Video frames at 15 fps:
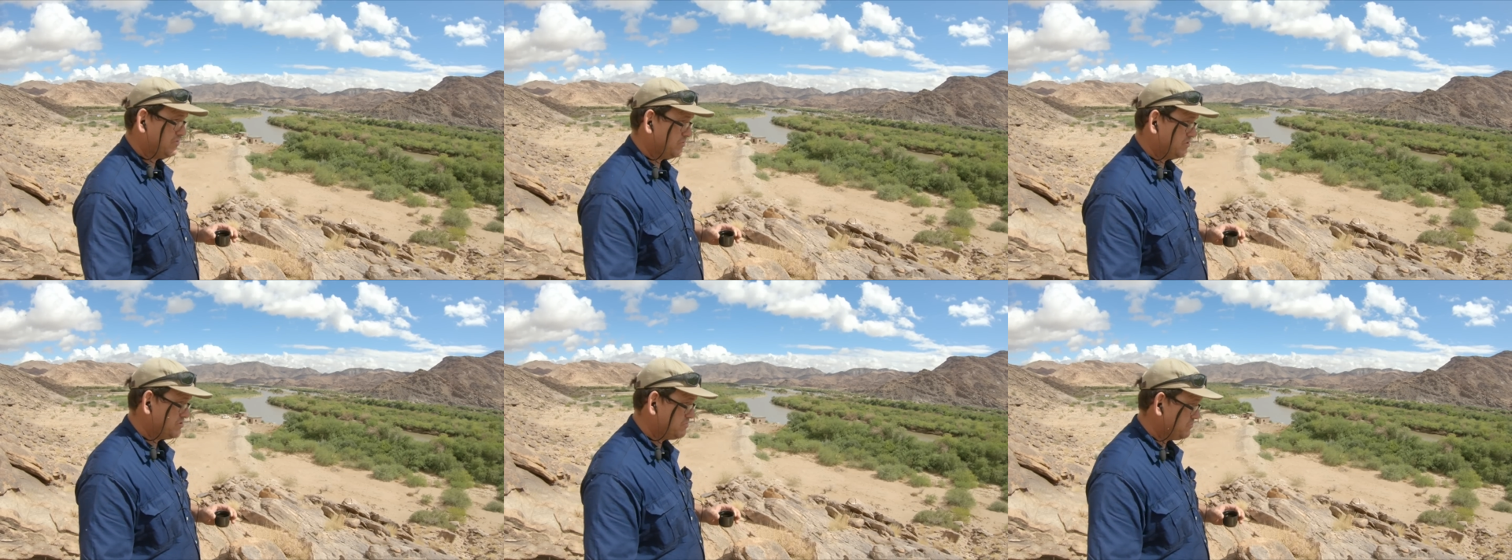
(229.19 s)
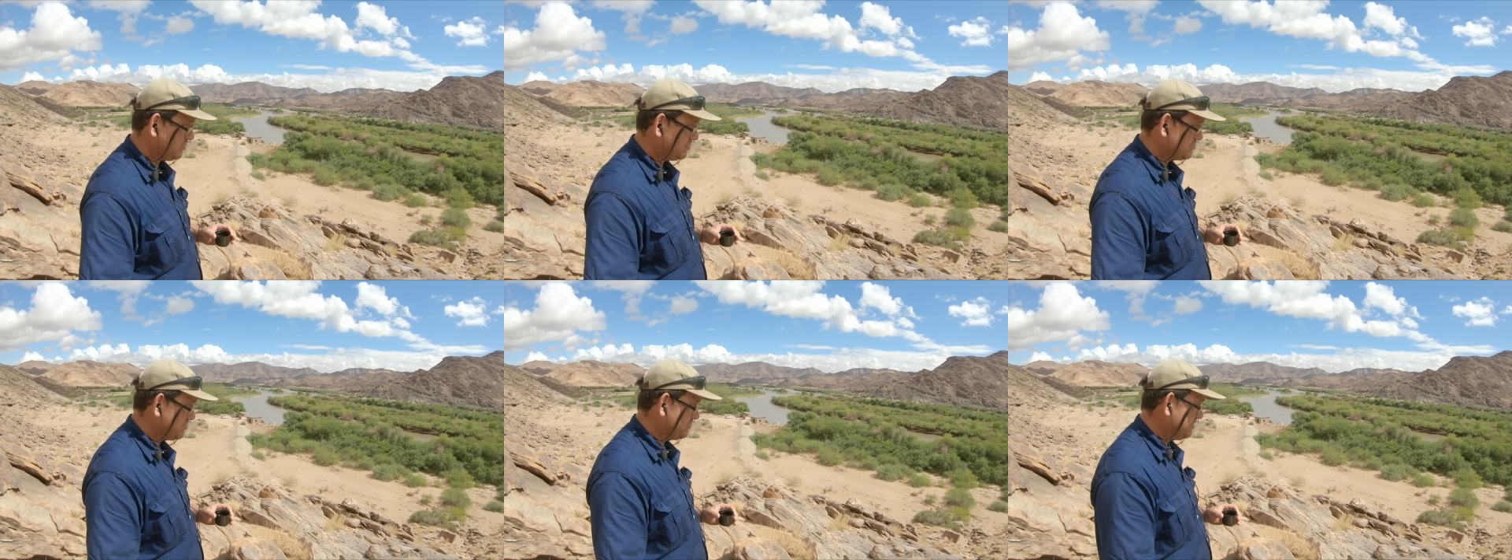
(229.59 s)
which
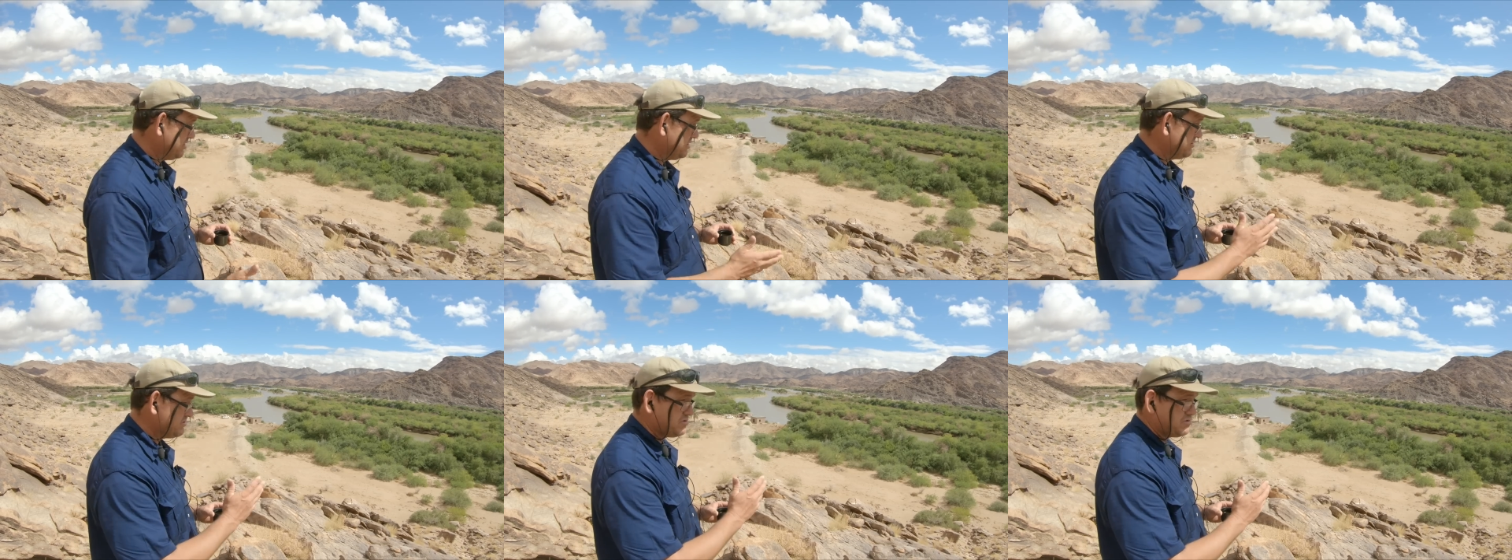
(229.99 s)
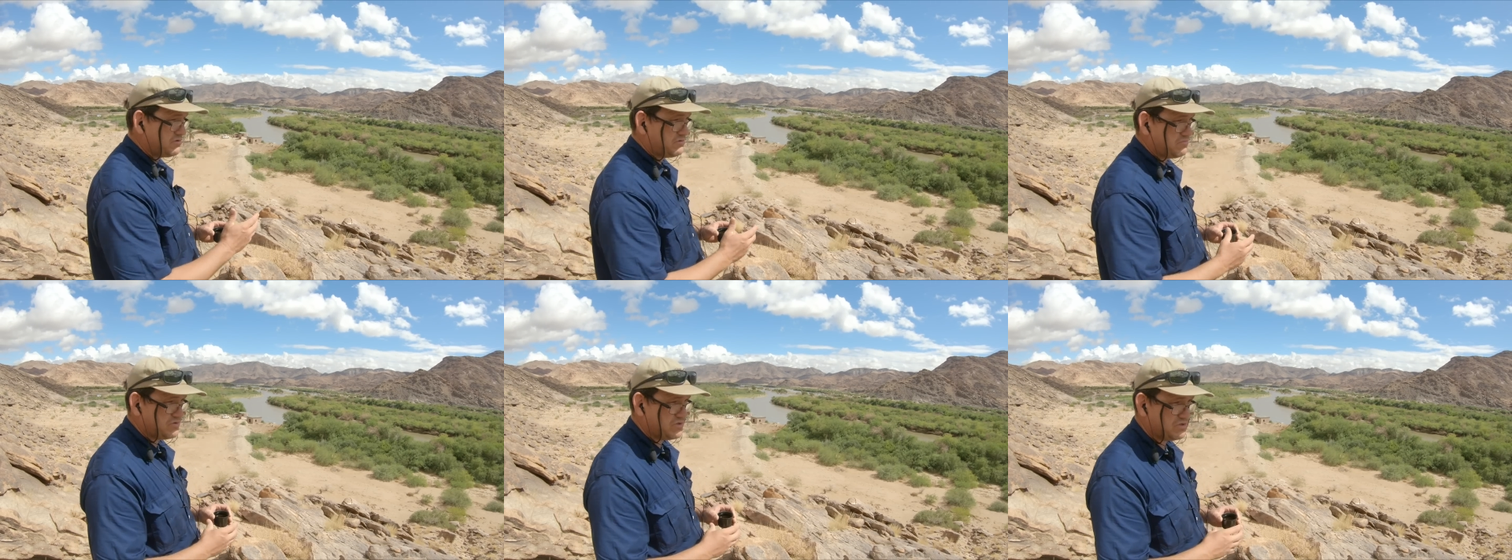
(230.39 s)
also means
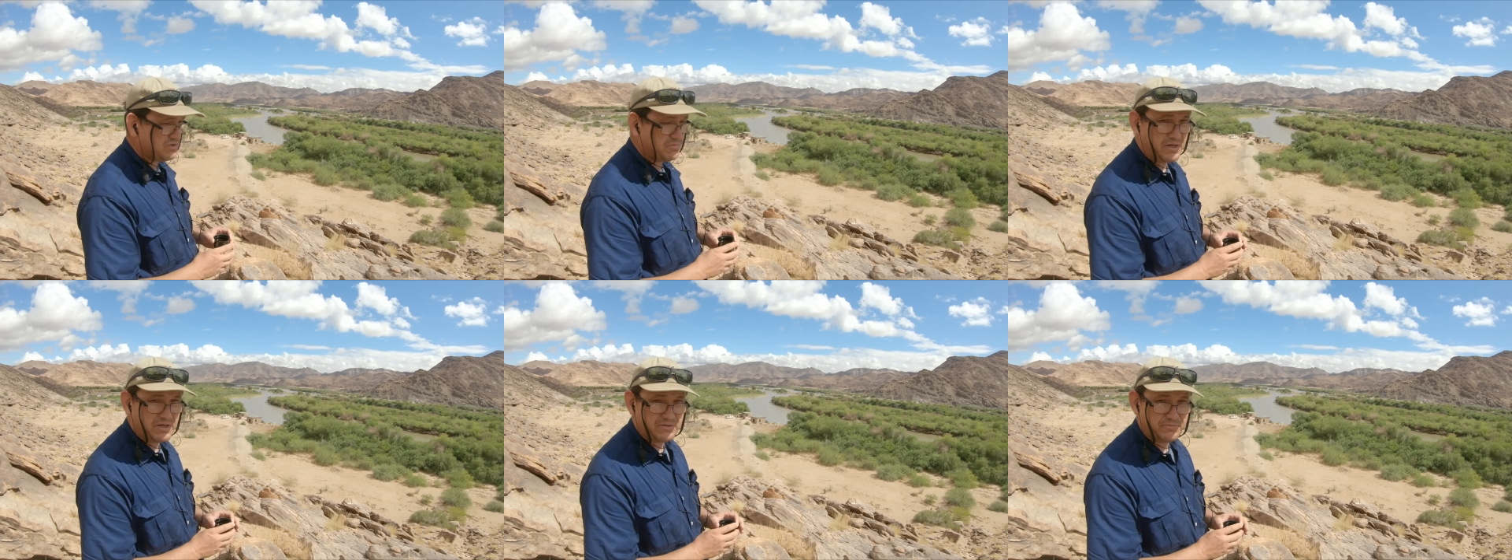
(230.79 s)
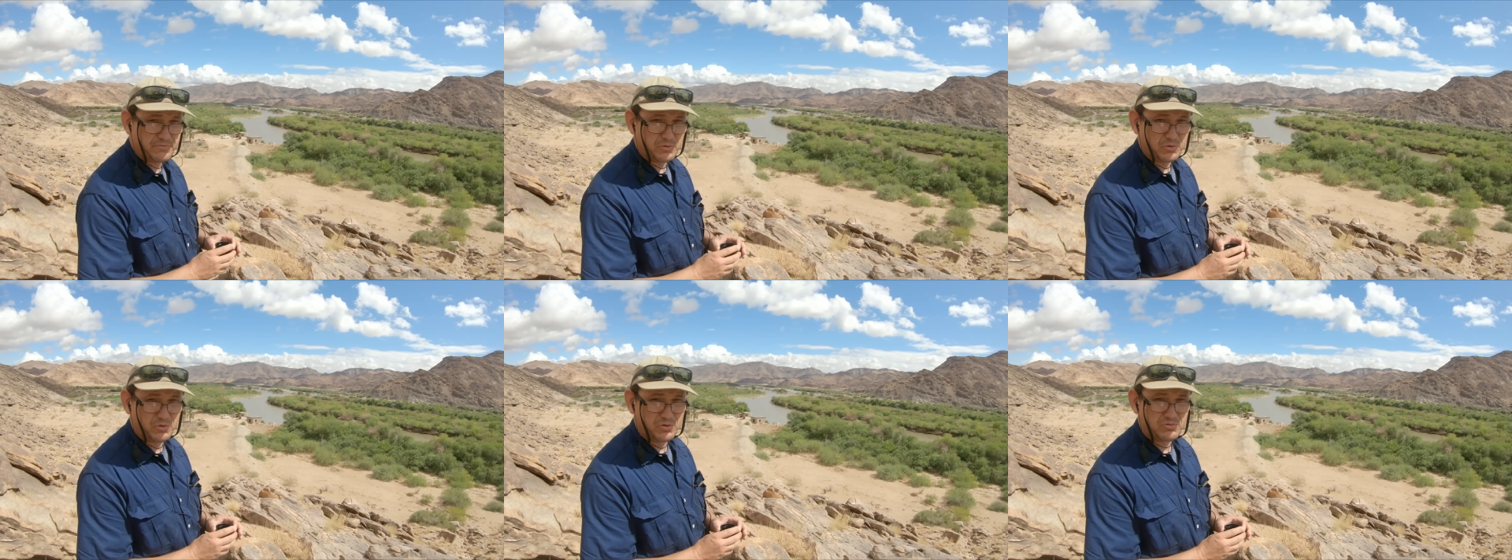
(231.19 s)
just about
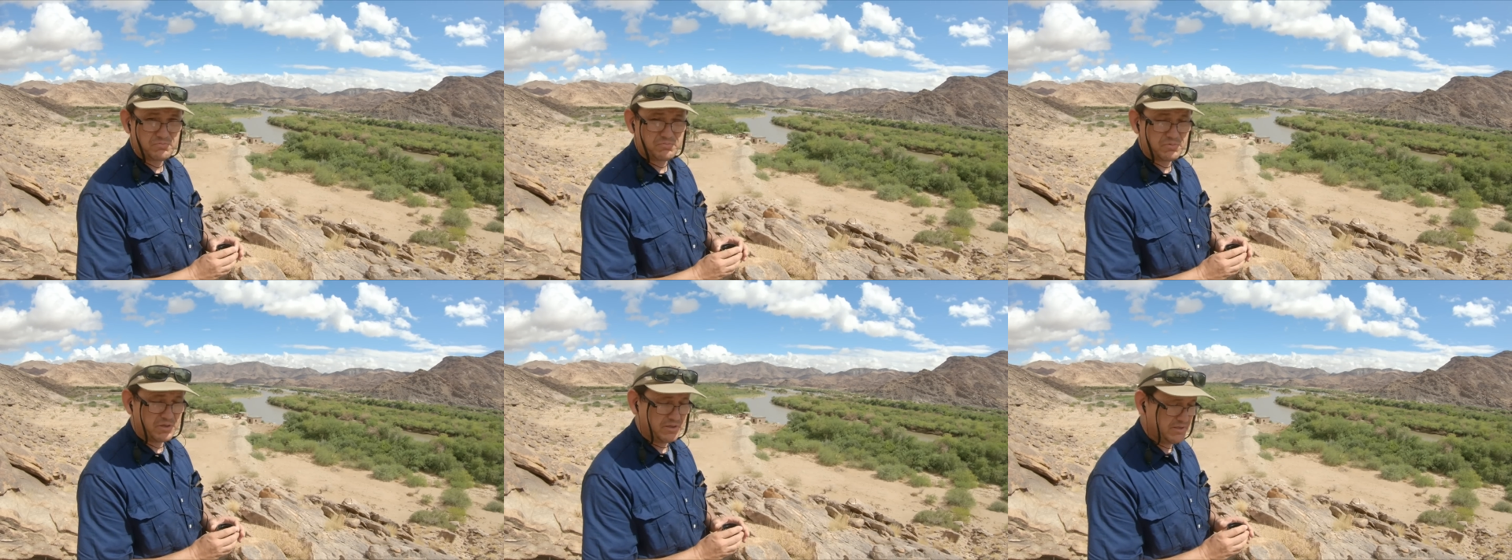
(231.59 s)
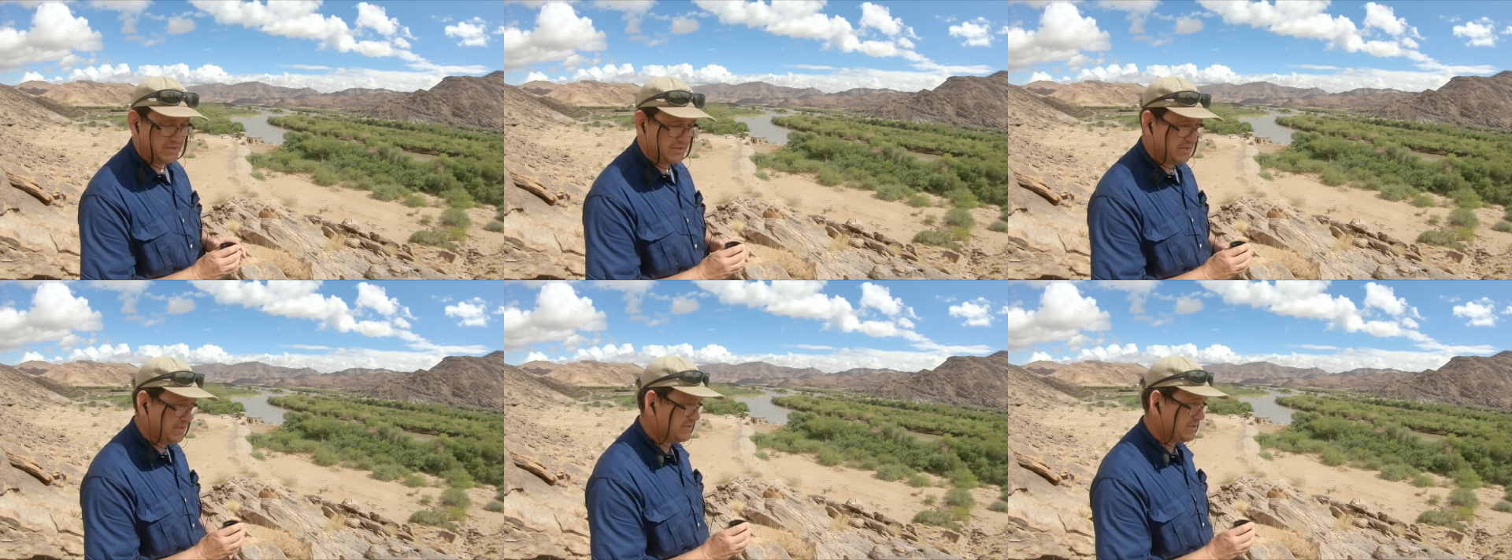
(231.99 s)
full
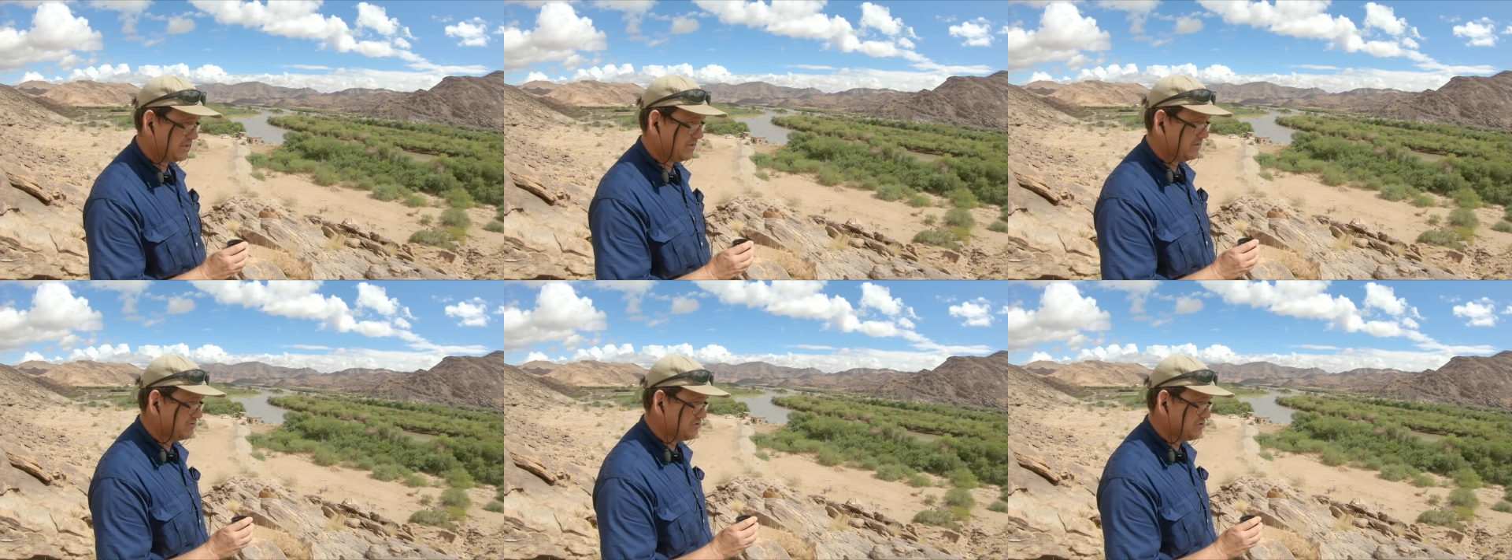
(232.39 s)
electrical